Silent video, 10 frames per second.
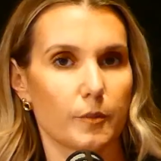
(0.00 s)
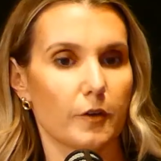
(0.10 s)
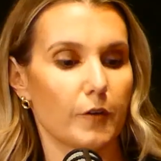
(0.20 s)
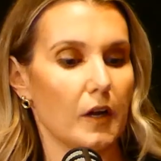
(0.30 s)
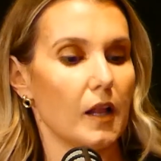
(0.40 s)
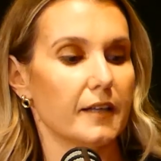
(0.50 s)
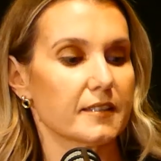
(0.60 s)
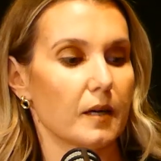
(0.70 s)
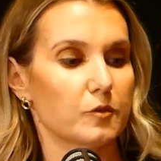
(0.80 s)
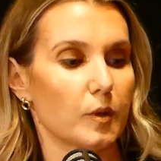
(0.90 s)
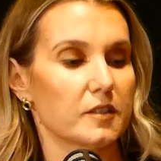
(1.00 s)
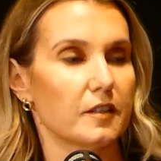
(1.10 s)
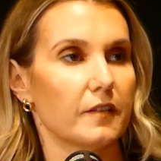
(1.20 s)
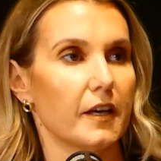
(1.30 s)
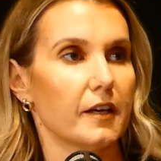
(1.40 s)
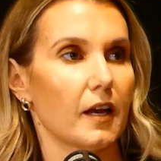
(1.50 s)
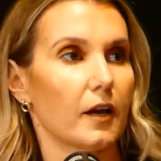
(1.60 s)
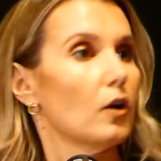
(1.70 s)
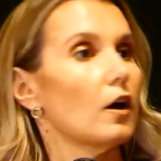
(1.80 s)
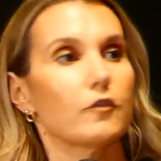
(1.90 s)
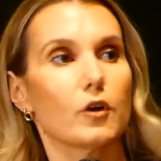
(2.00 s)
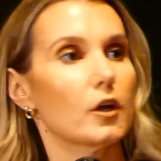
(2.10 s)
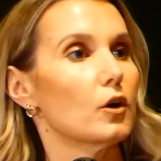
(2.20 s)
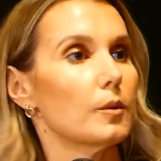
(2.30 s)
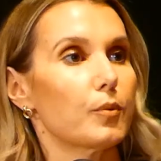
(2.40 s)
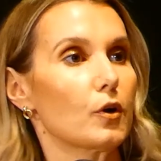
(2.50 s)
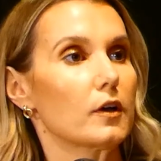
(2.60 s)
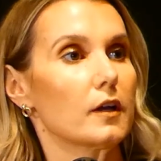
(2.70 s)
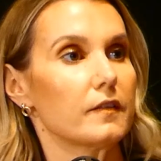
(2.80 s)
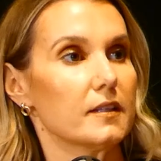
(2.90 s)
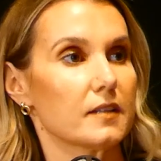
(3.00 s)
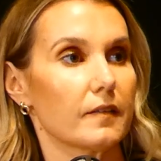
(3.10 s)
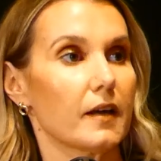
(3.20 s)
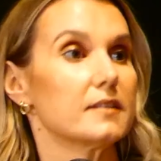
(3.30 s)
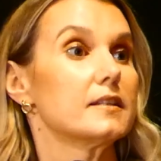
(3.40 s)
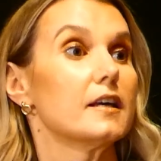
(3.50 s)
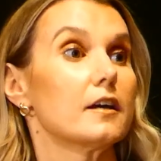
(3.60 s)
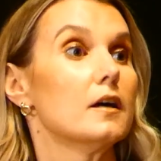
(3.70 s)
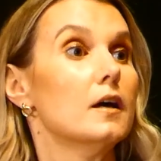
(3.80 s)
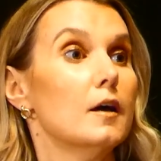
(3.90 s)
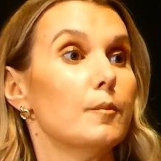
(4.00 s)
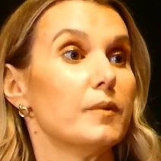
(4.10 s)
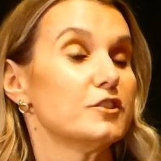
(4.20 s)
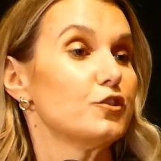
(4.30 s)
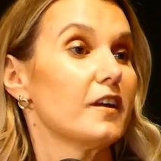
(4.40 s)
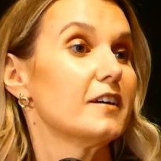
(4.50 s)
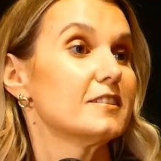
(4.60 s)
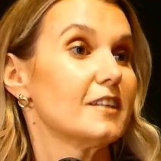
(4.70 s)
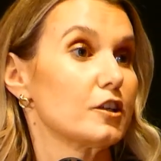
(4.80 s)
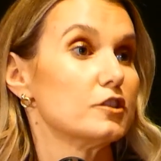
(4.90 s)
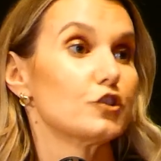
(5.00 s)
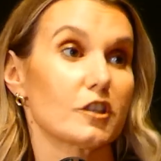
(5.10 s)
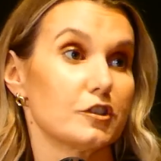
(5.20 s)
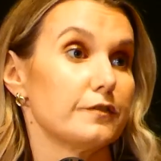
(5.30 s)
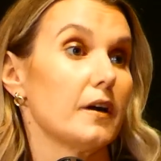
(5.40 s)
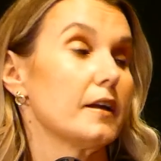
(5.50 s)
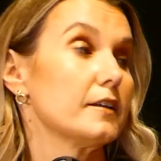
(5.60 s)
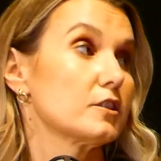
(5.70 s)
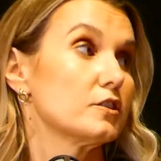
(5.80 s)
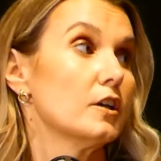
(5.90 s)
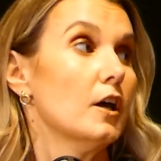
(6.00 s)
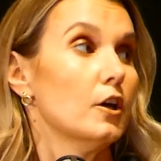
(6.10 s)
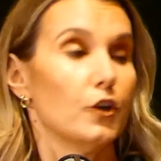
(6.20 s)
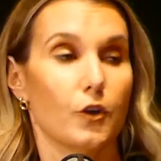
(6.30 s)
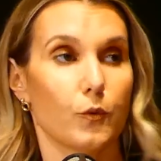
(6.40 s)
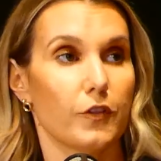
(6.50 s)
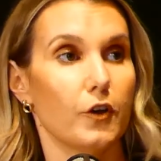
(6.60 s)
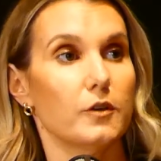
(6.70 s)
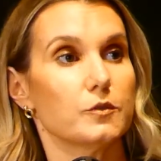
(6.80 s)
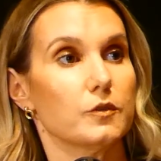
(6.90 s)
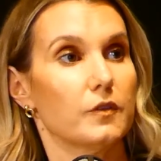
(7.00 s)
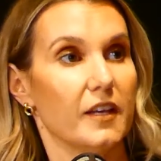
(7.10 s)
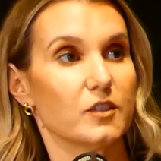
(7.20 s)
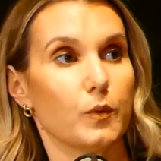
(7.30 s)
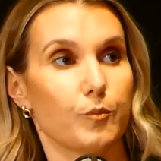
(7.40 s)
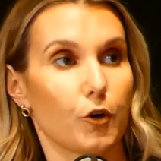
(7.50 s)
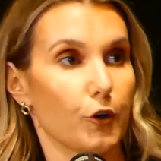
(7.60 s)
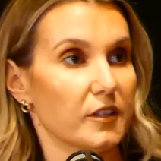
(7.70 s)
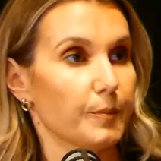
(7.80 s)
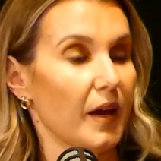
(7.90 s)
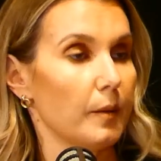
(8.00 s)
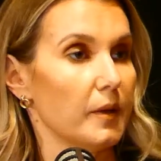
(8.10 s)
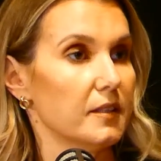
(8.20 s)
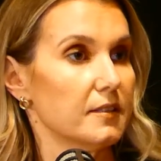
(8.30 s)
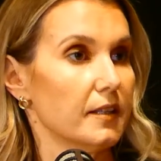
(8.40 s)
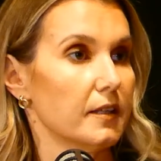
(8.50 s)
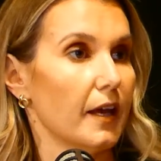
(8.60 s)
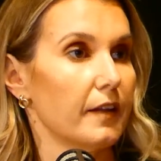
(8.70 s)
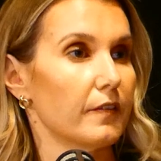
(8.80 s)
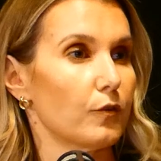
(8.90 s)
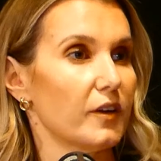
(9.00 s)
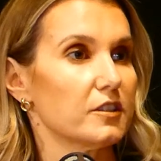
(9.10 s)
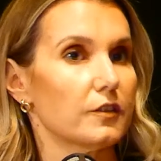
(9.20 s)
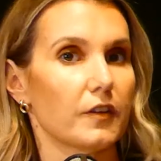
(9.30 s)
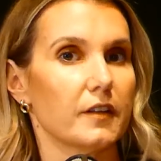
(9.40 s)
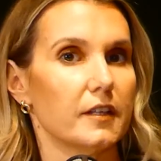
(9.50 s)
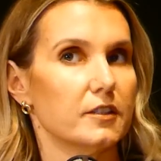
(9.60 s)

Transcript: of our clients come to us and they're like, I've already got a broker and things like that. And I said, but do they understand construction finance? Because, there's things with progress payments and the rest of it, it's